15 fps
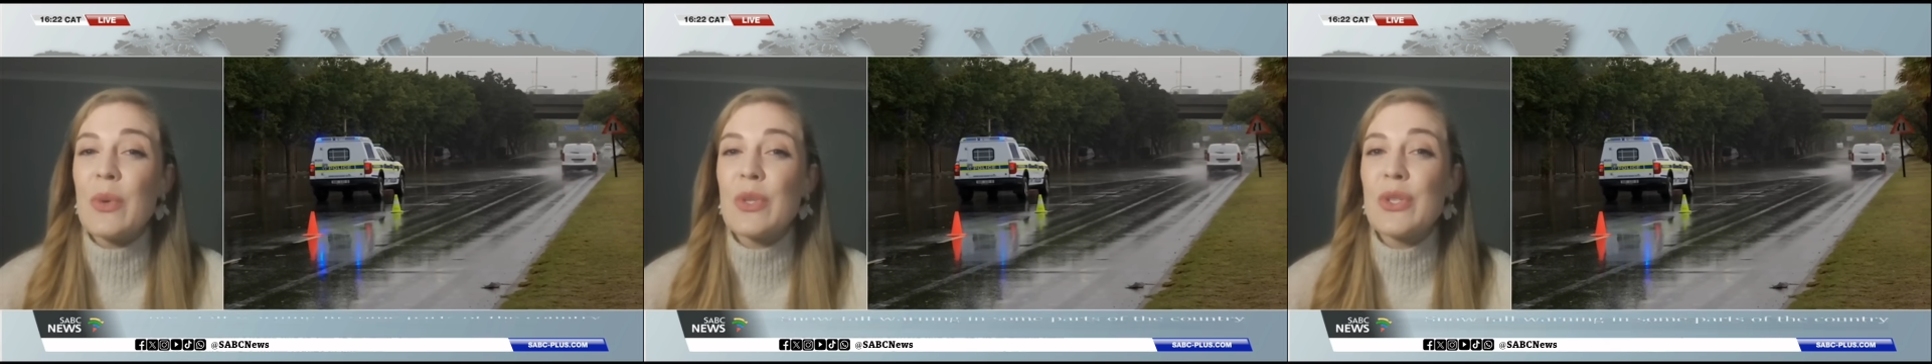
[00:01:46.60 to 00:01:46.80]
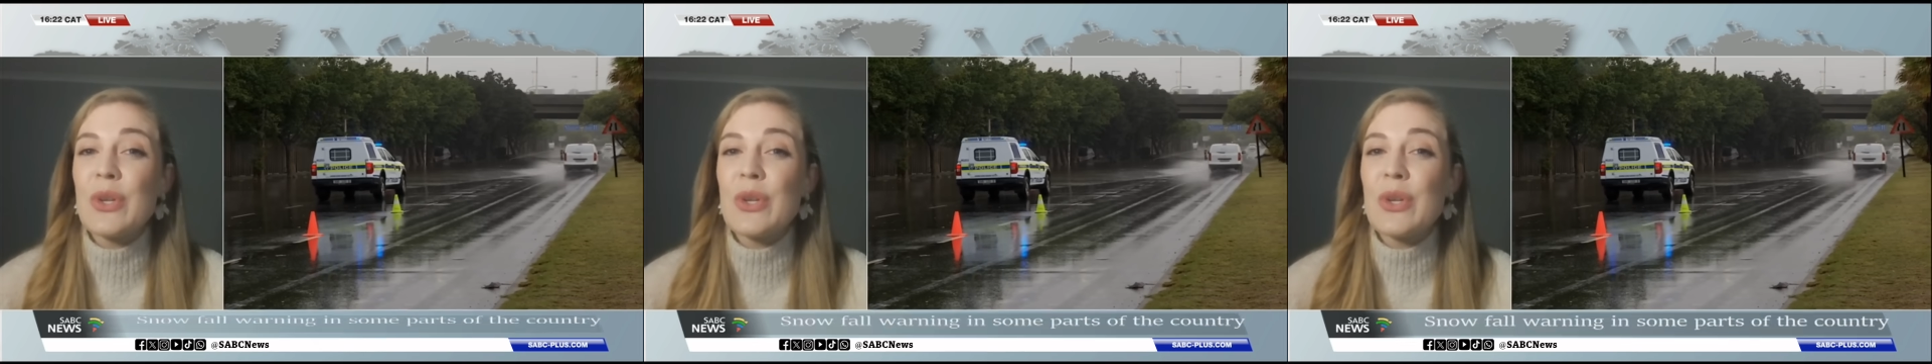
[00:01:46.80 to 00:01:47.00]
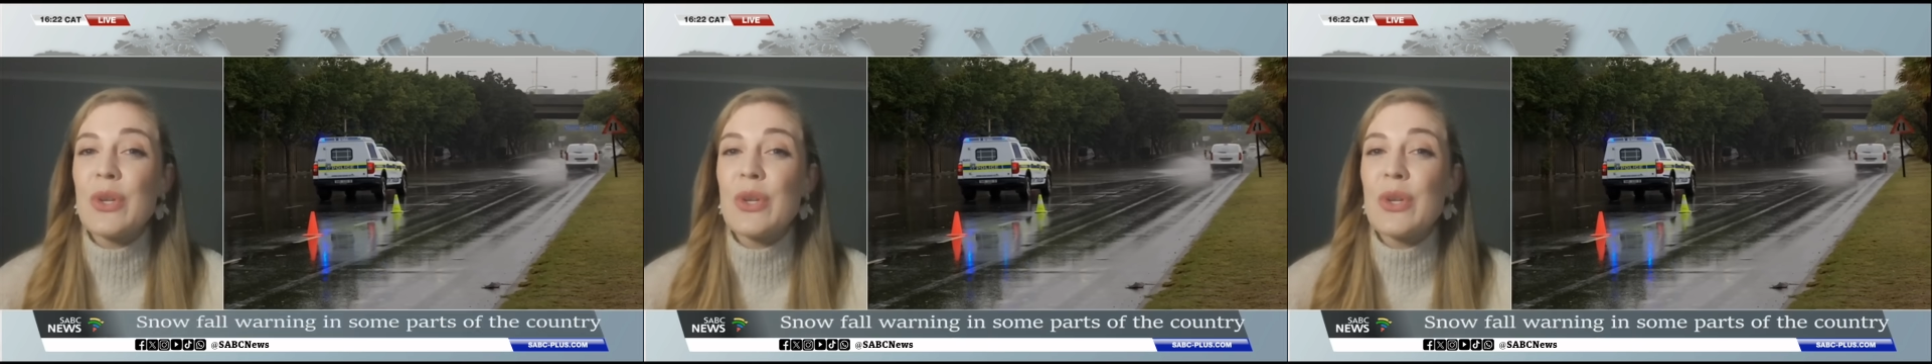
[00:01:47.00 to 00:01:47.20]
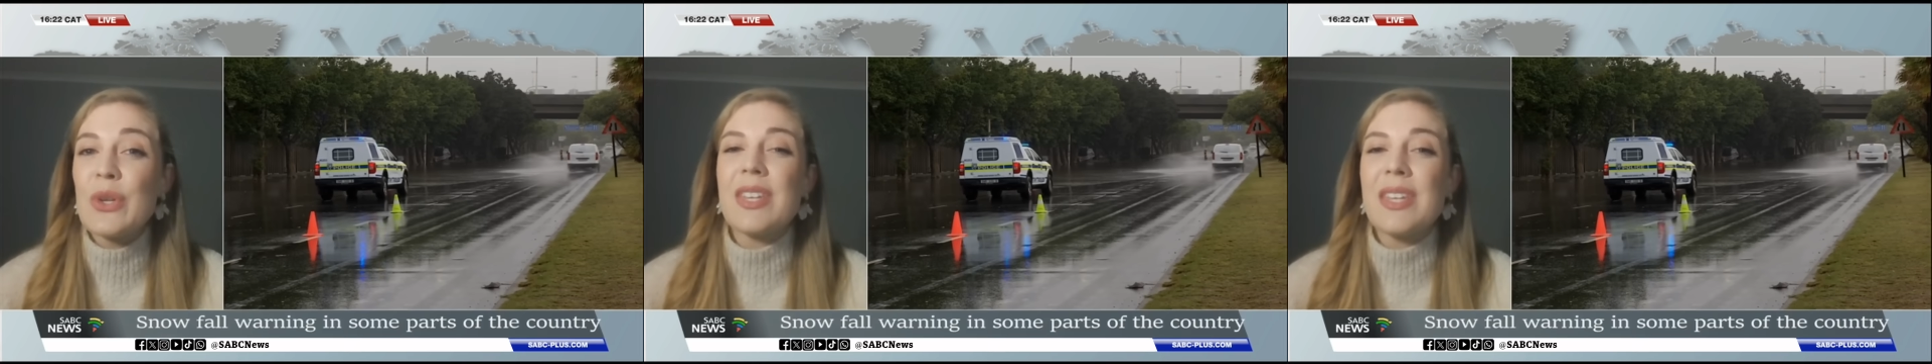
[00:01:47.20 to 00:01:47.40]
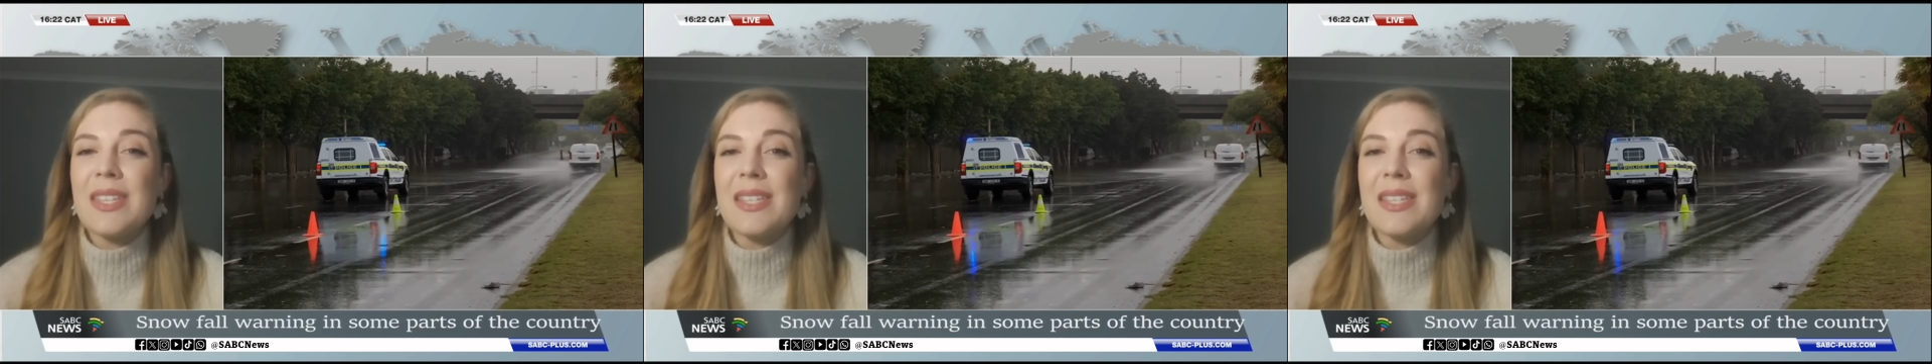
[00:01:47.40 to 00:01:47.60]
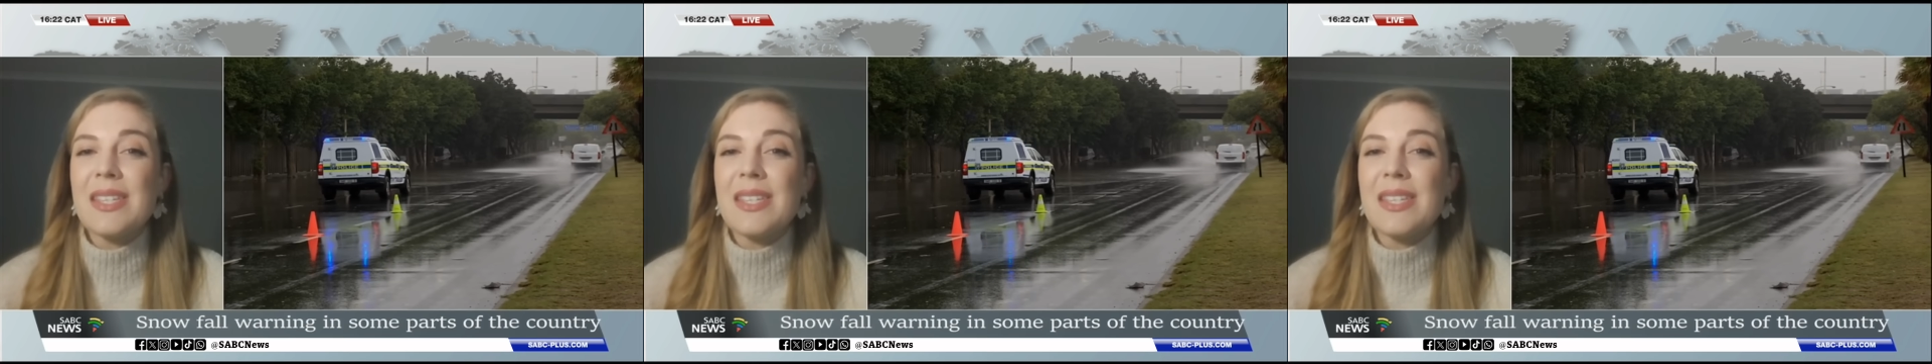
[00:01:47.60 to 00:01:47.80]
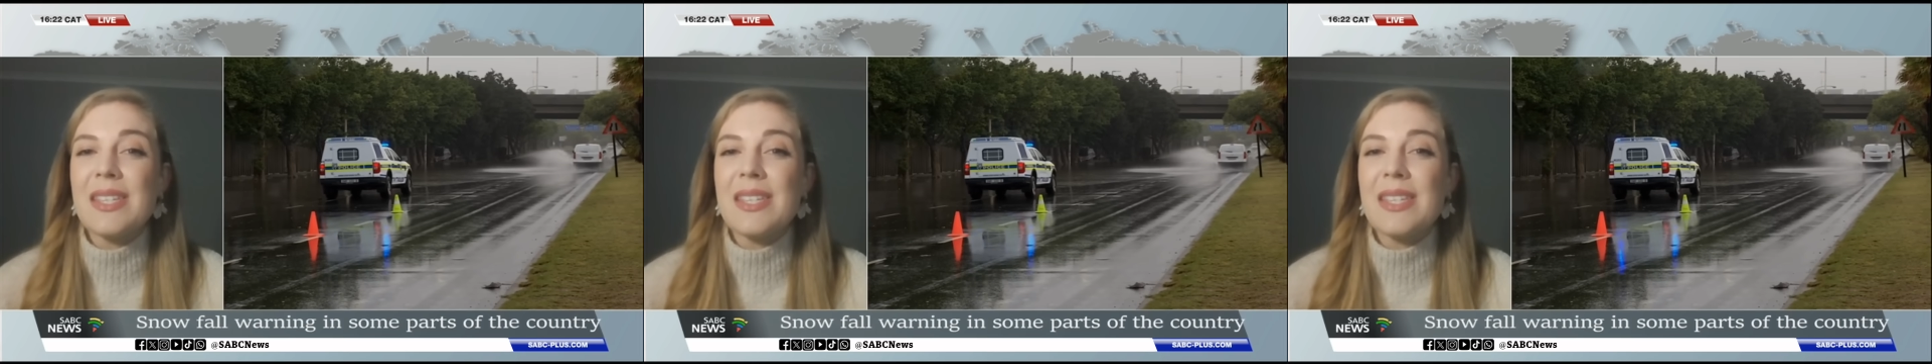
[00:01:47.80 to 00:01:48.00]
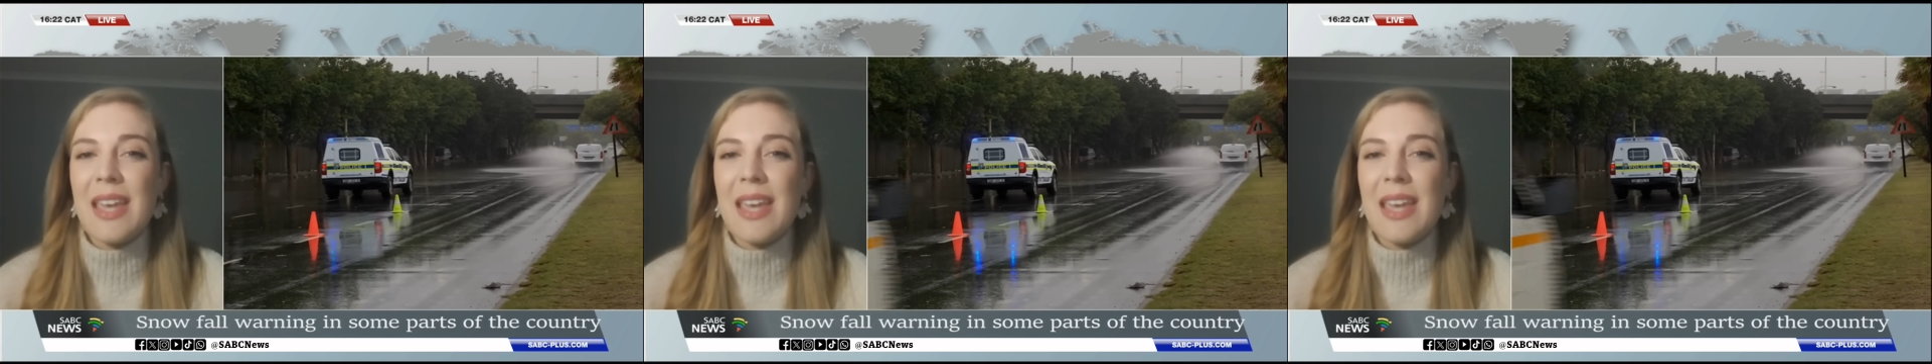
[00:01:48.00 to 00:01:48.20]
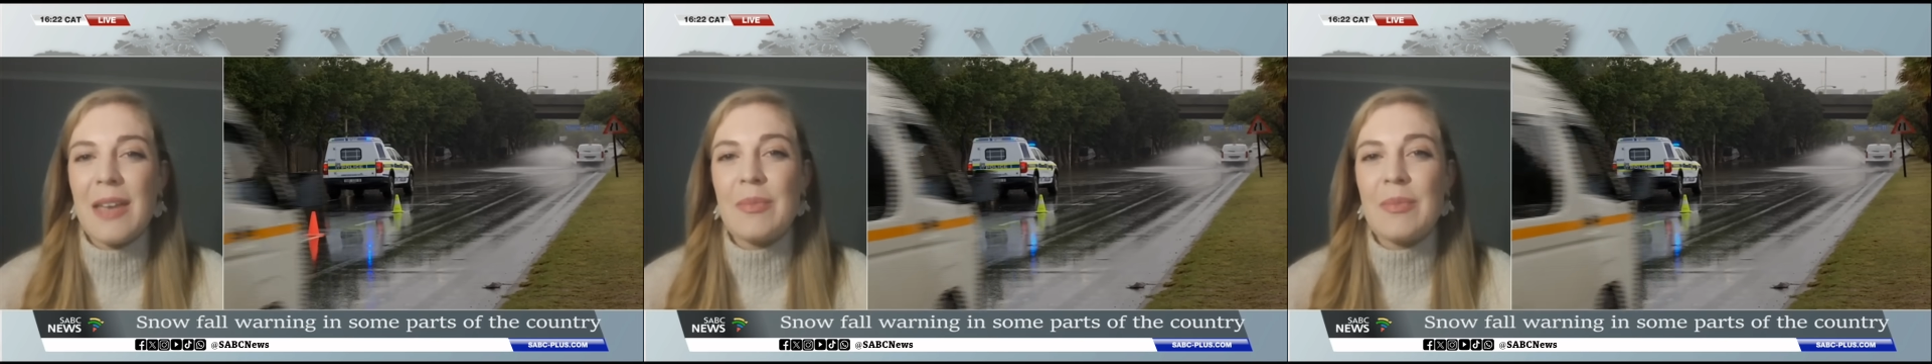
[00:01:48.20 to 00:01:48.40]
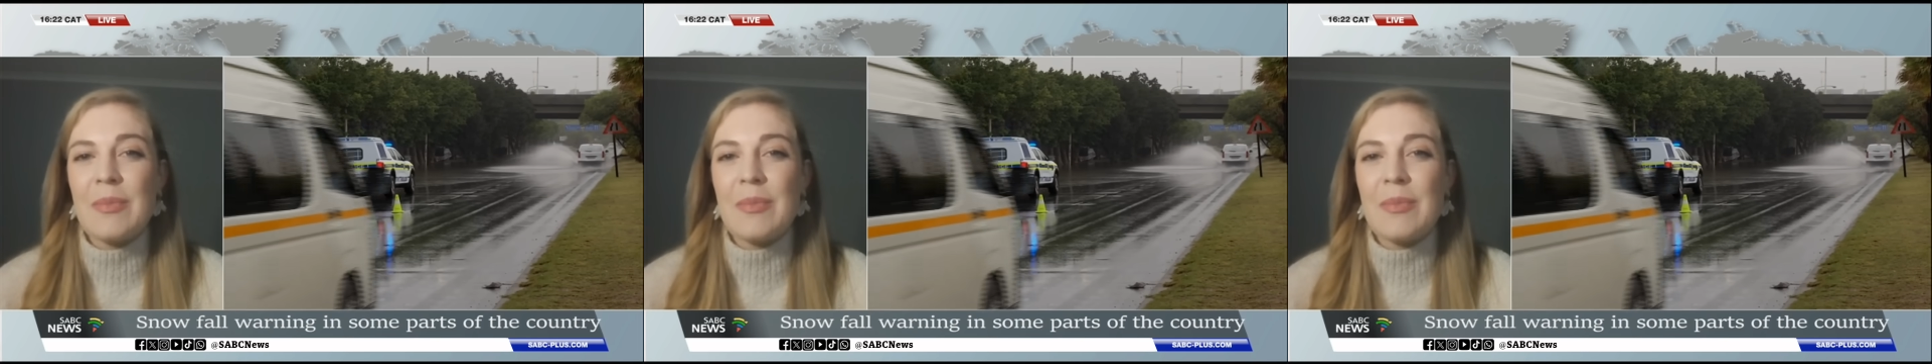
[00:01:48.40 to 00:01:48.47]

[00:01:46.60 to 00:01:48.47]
also have the E C M W